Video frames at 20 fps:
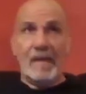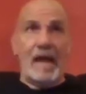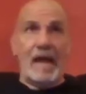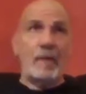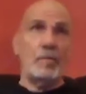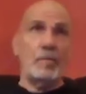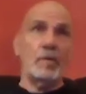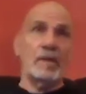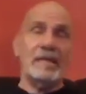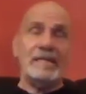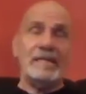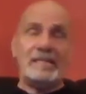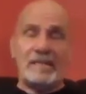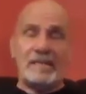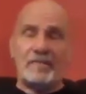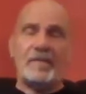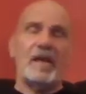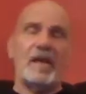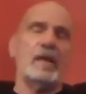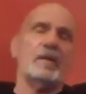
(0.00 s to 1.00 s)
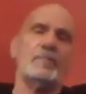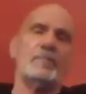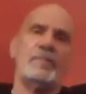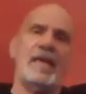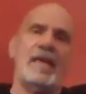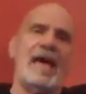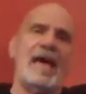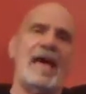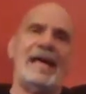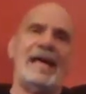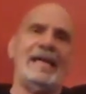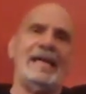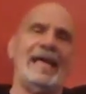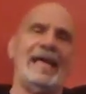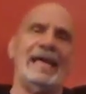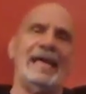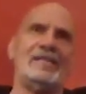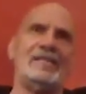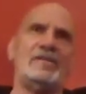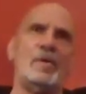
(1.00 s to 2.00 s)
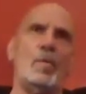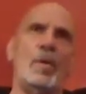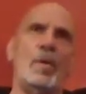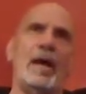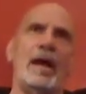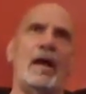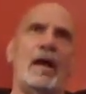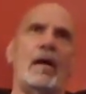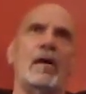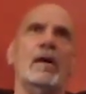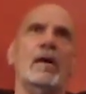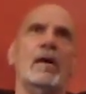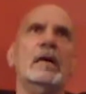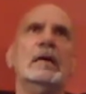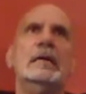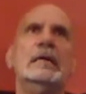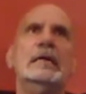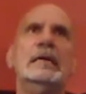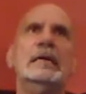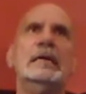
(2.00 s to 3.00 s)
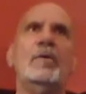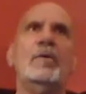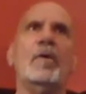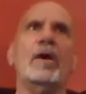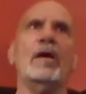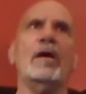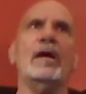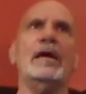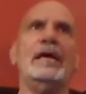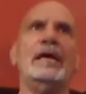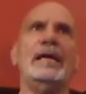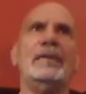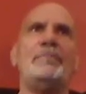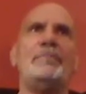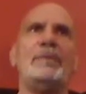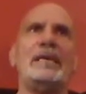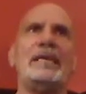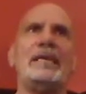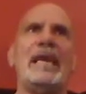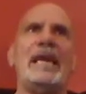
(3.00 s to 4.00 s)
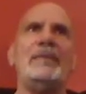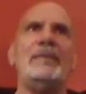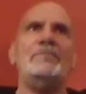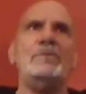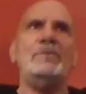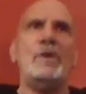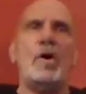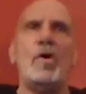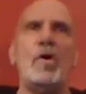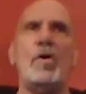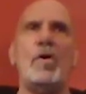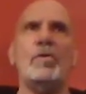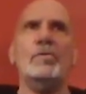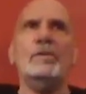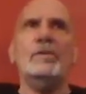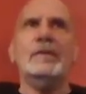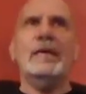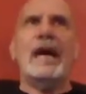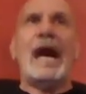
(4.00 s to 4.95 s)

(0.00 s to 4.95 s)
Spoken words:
I really developed that, and to where it became known,